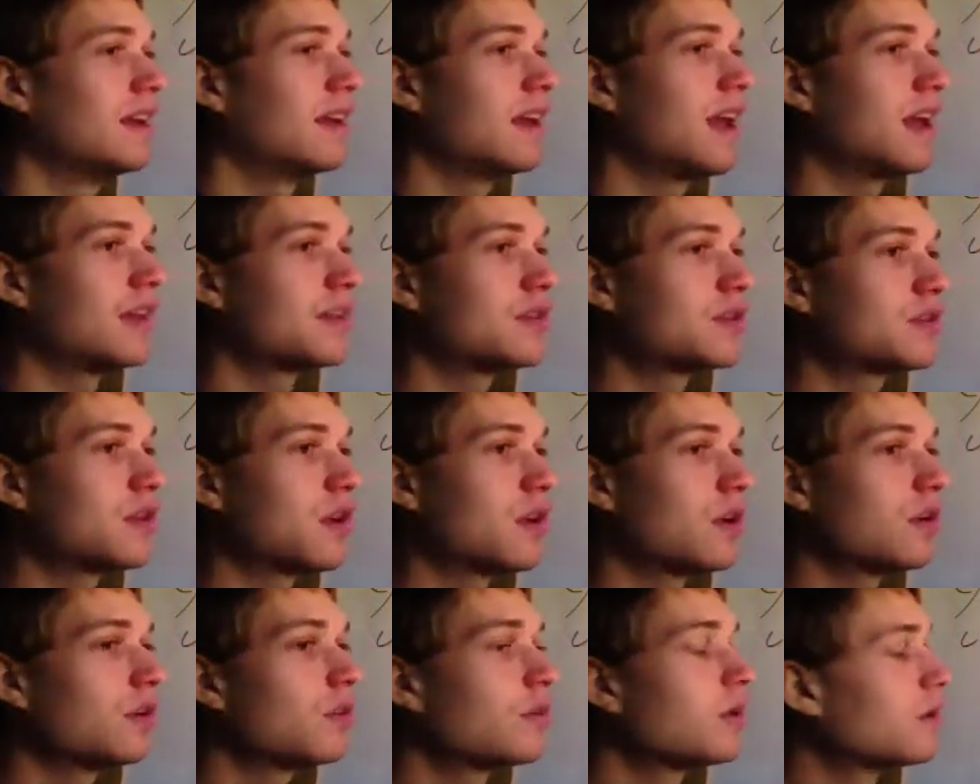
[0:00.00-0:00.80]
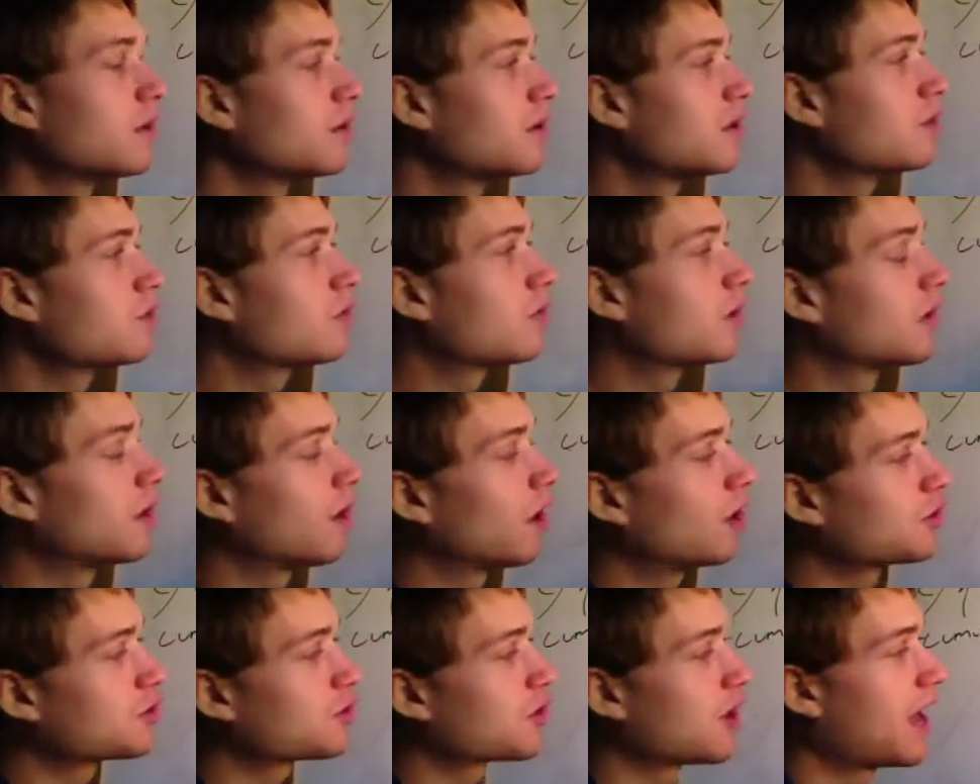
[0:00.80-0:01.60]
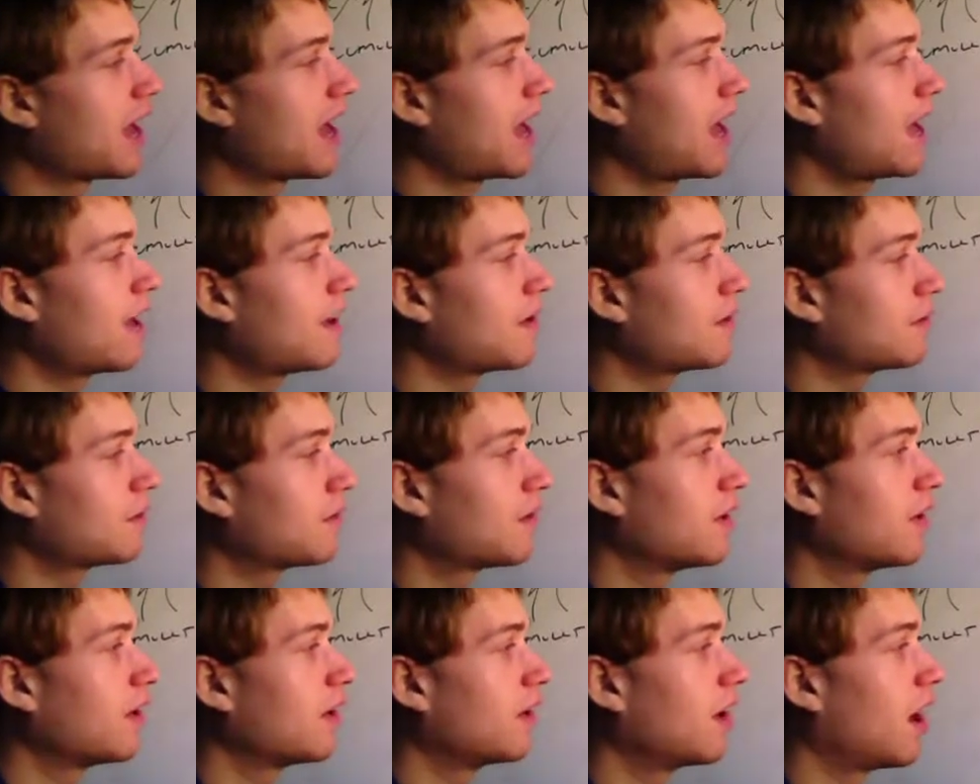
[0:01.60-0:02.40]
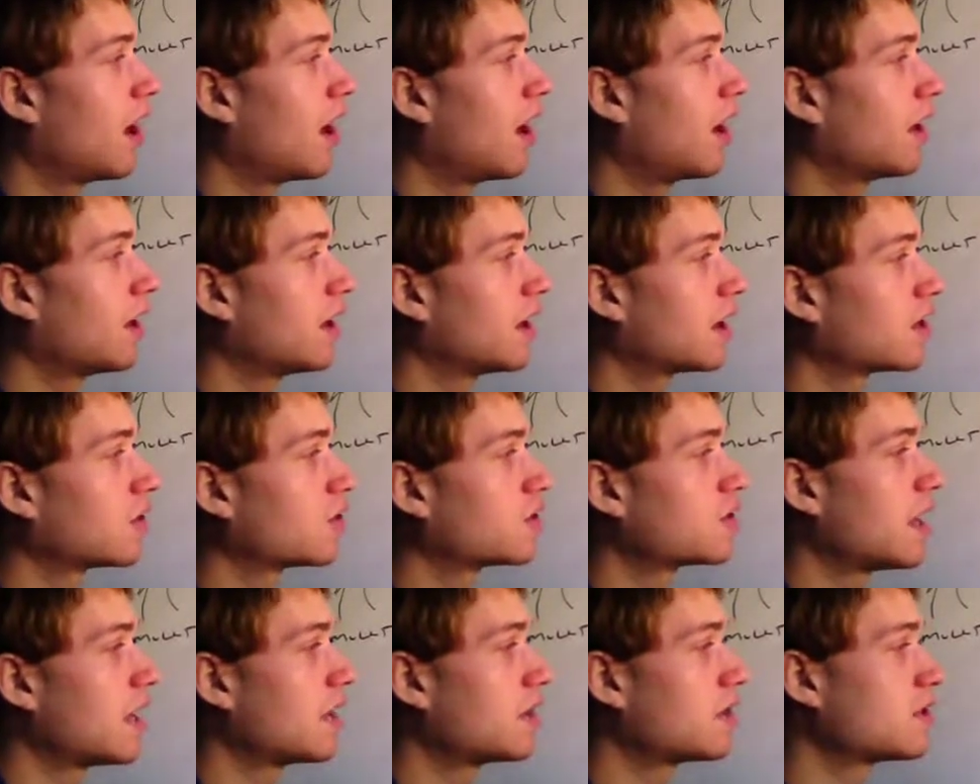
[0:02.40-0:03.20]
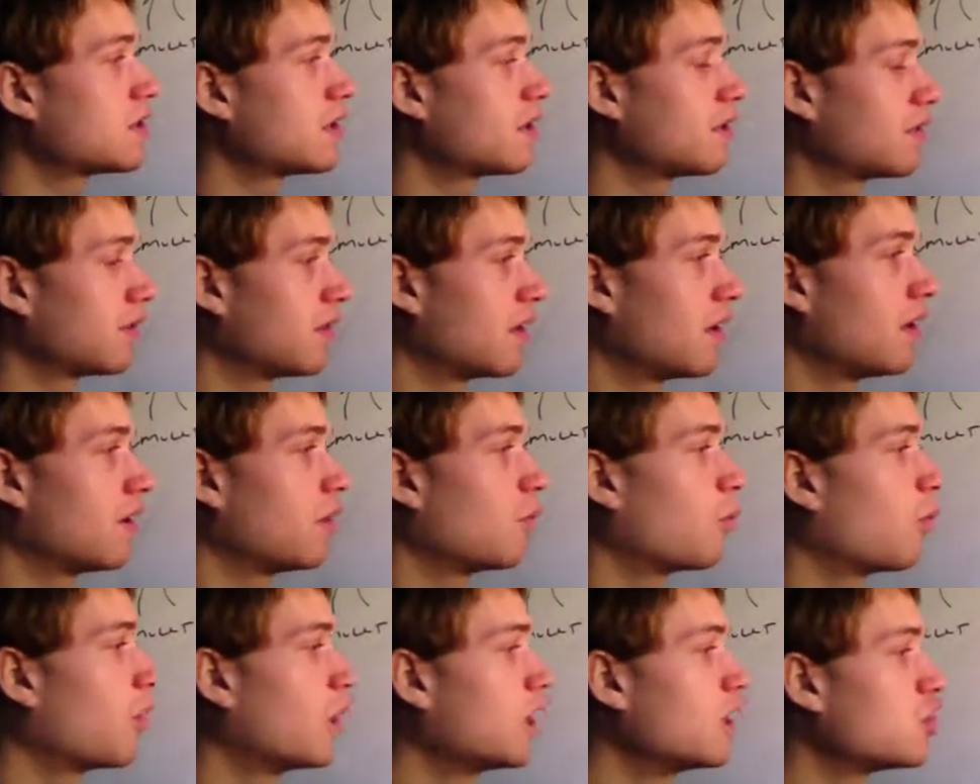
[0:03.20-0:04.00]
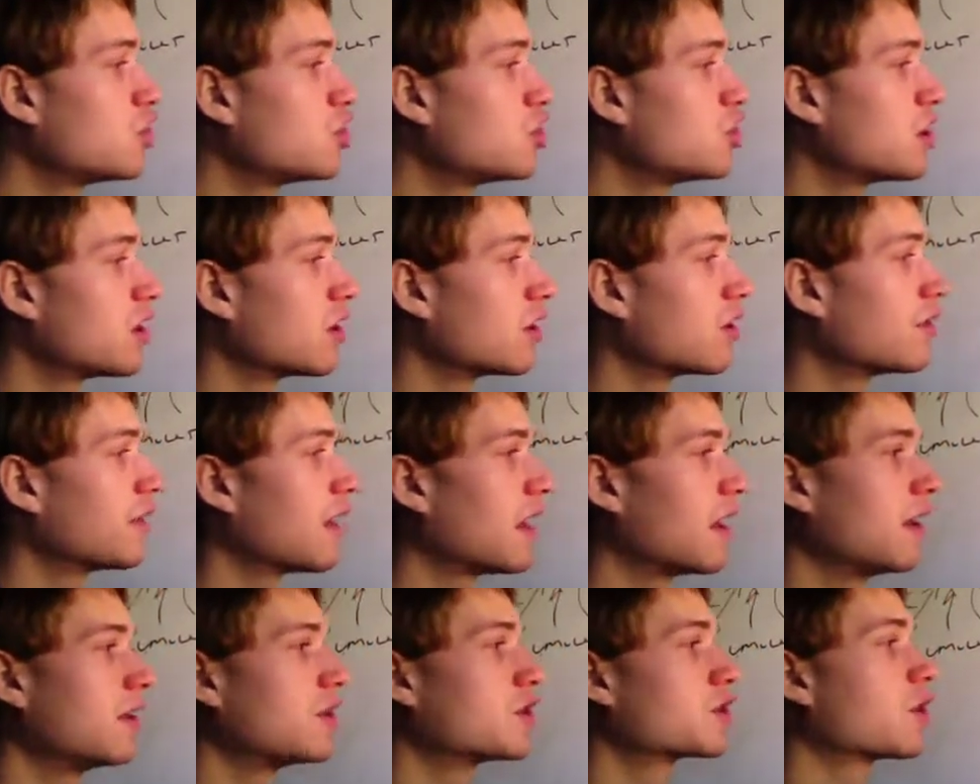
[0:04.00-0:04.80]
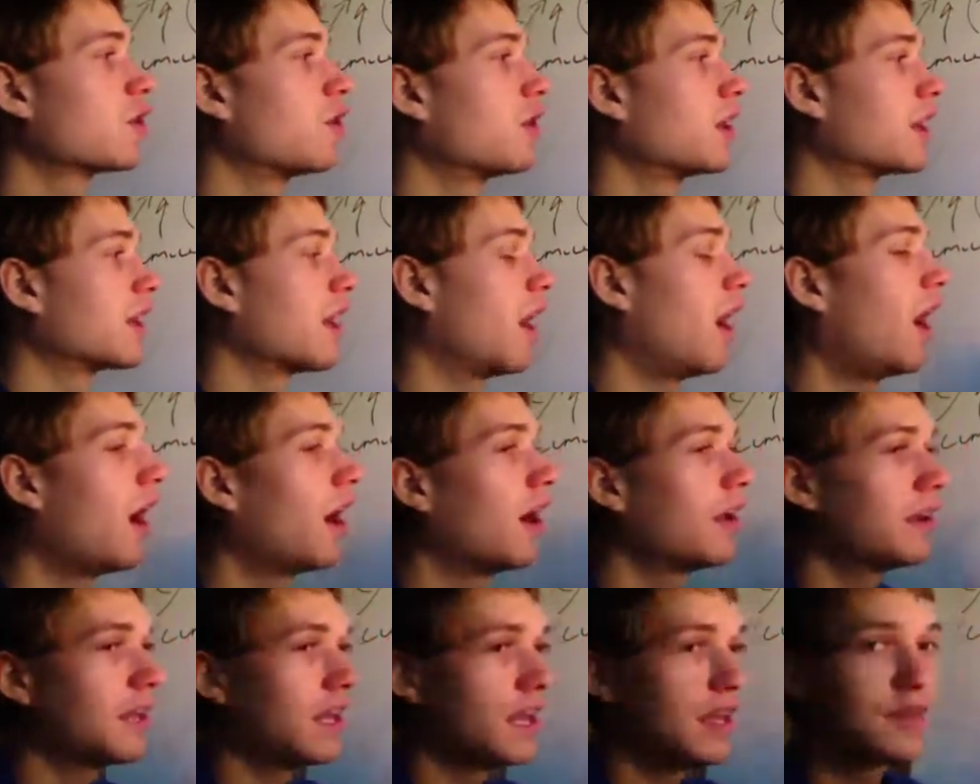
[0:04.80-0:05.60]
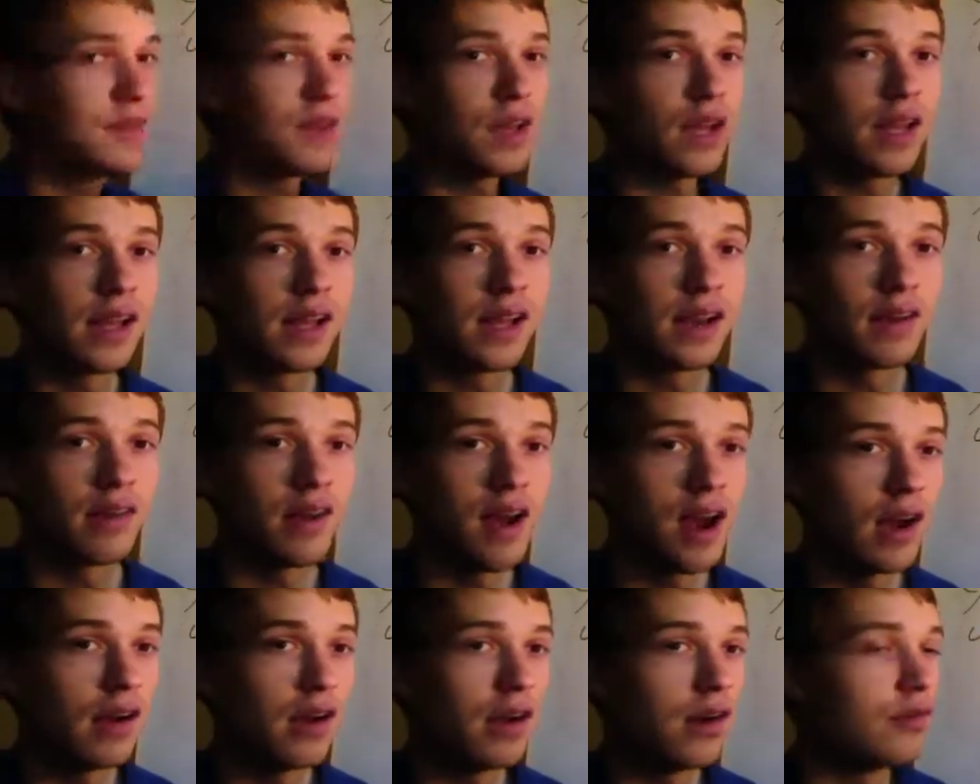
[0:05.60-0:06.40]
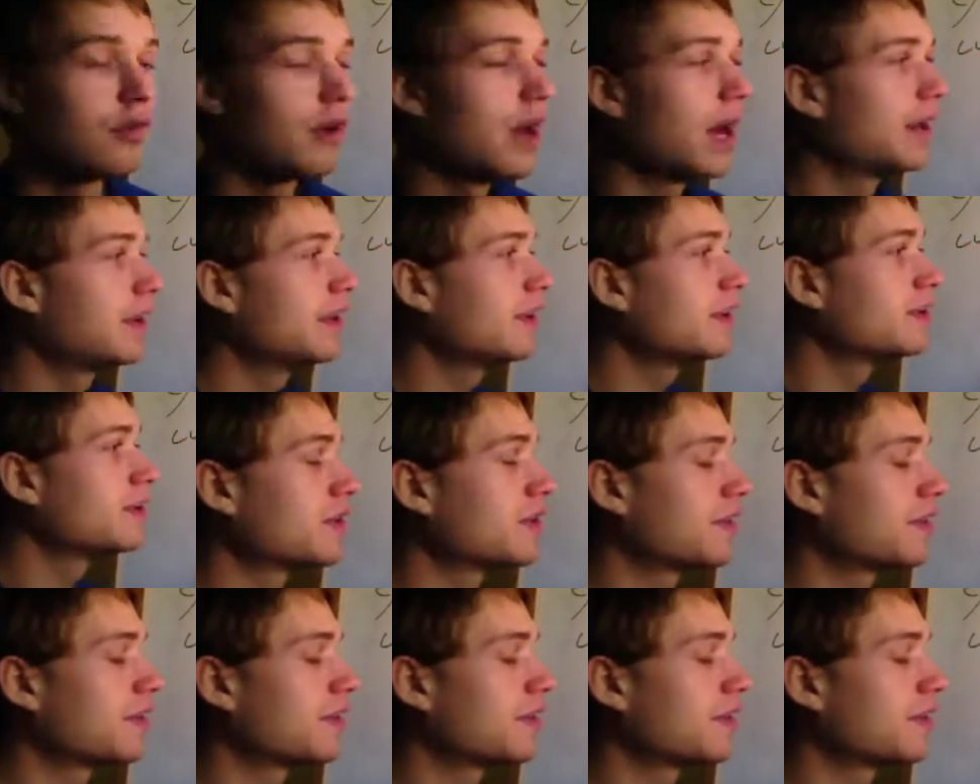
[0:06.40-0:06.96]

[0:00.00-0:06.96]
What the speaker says: And so you can also have extensive wind shear that is going on in the clear air around it.